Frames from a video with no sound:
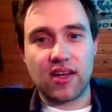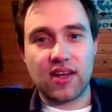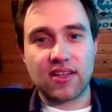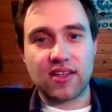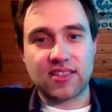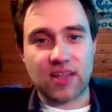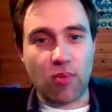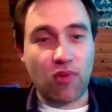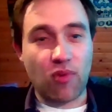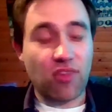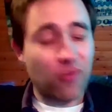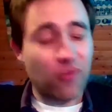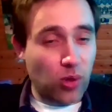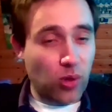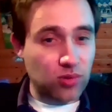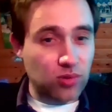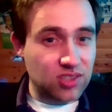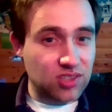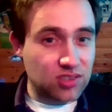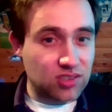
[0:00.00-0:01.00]
some of them were
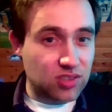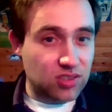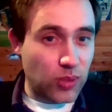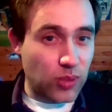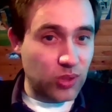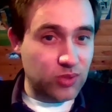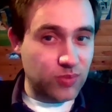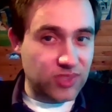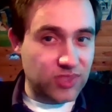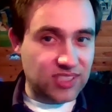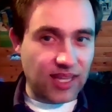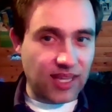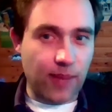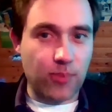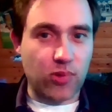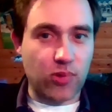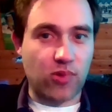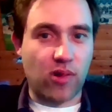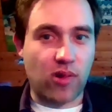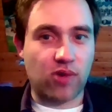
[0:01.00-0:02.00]
only supposed to be
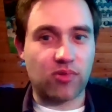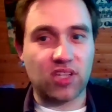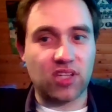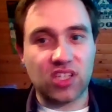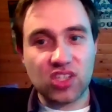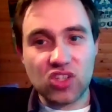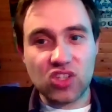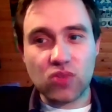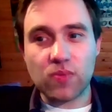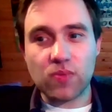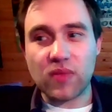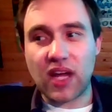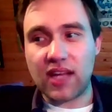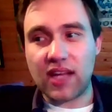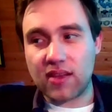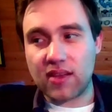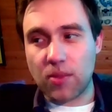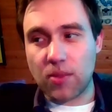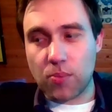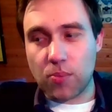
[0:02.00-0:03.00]
temporary. You
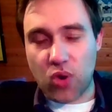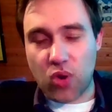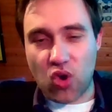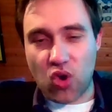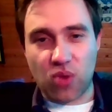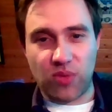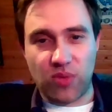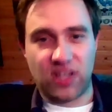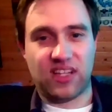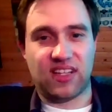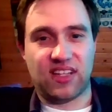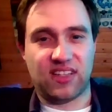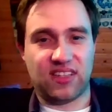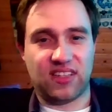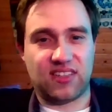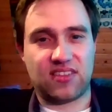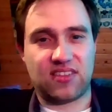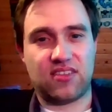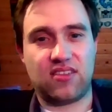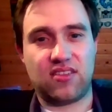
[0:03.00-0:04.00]
made them
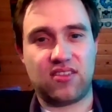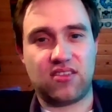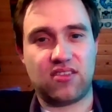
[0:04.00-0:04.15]
permanent.